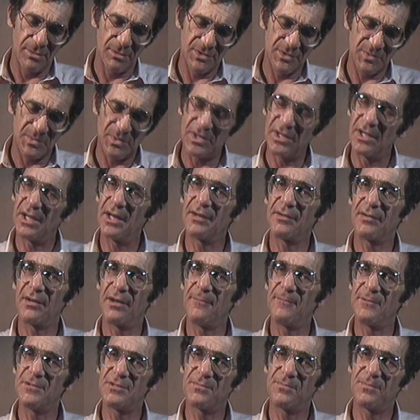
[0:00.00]
spent a lot of
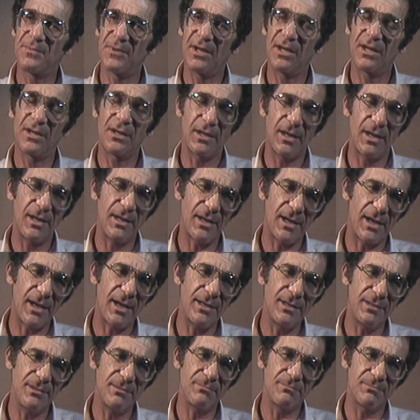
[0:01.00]
time in Japan. And I,
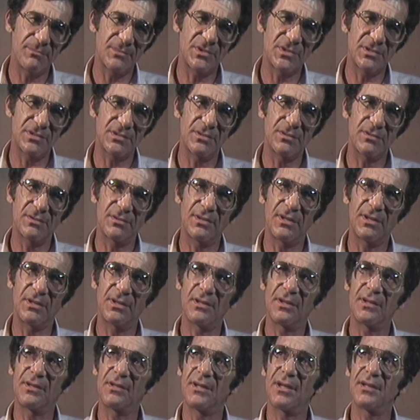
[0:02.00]
I still
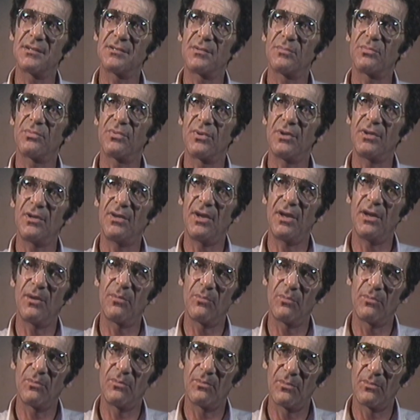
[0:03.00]
think that that's a pretty
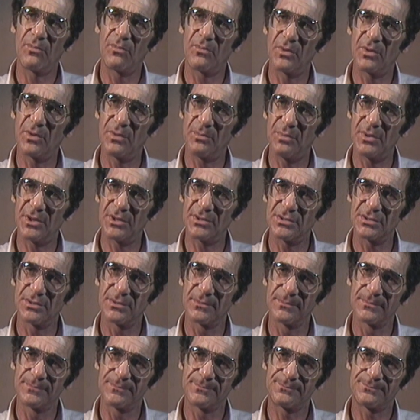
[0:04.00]
damn good
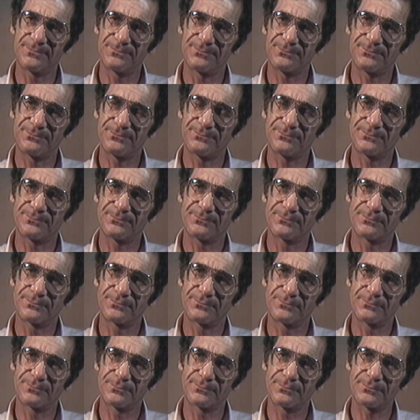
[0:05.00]
picture. And
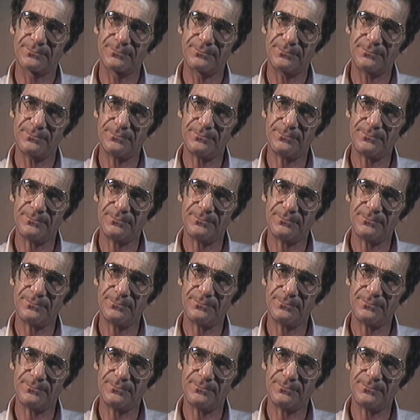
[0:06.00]
Mitchum kind of harkens